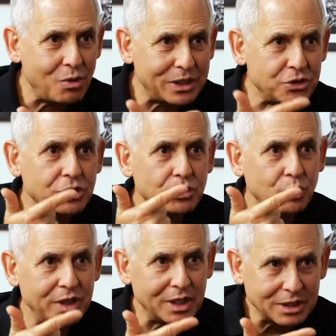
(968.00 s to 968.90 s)
question
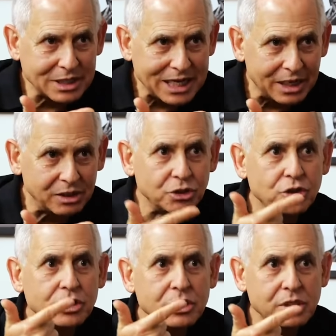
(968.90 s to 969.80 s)
with
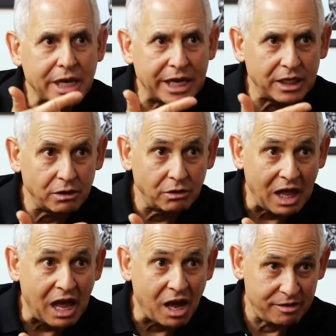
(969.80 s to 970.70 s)
intelligence and
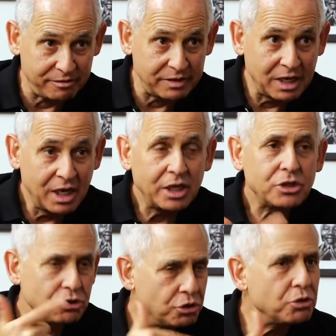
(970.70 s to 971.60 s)
love,
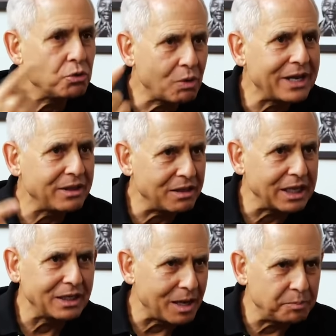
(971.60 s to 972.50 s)
because you do the right
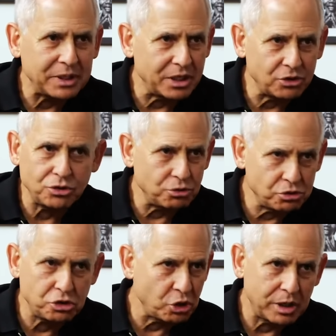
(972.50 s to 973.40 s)
thing not because you
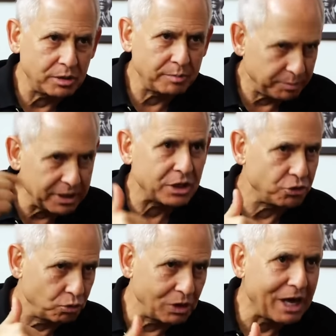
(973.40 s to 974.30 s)
should, but
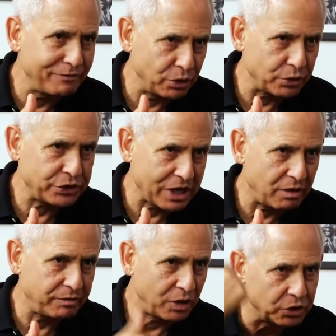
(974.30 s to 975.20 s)
because you love
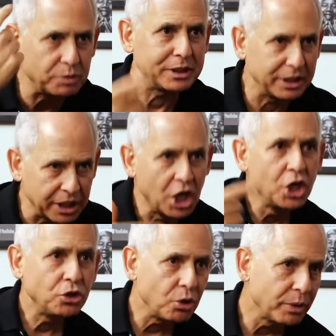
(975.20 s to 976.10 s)
yourself. Ultimately,
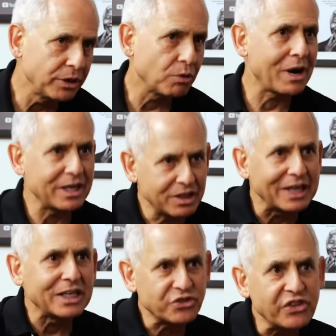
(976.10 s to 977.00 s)
doing the right
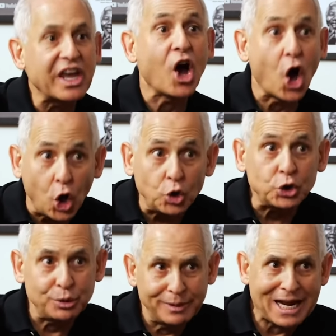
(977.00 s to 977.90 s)
thing is the
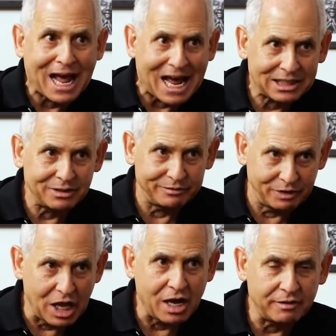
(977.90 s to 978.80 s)
ultimate act of
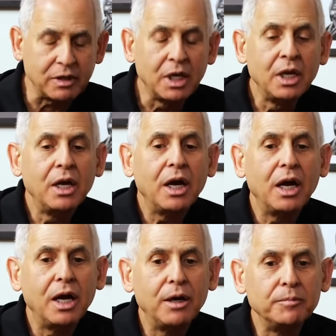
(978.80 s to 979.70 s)
love.
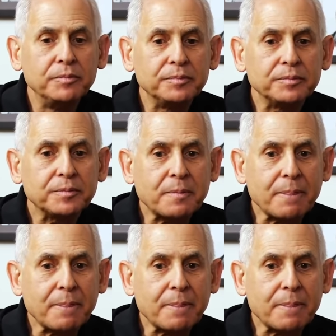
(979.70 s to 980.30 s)
Um,